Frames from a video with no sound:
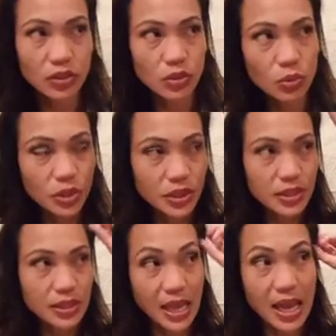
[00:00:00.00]
you
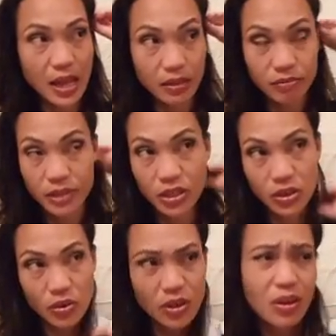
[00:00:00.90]
would say, you
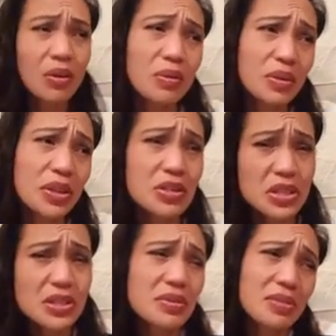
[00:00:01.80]
know, oh, you're
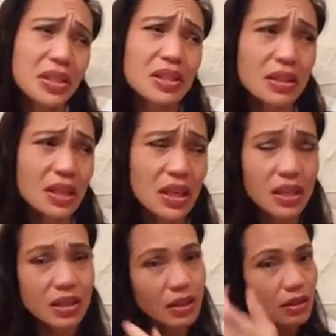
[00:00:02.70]
just so good at
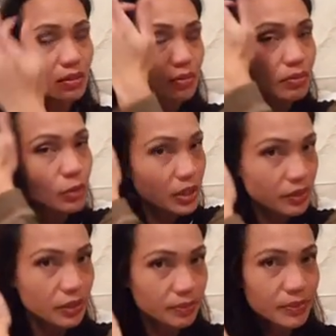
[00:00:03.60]
that, and
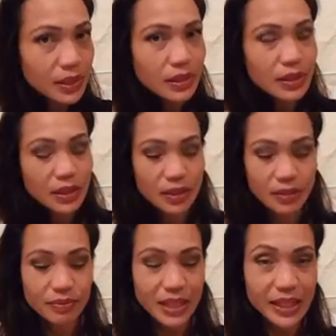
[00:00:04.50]
whatever,
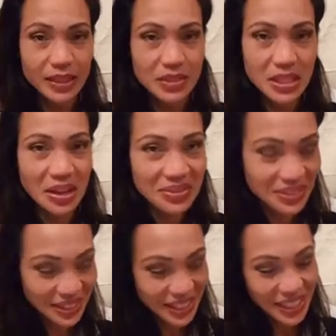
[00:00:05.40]
that kind of stuff.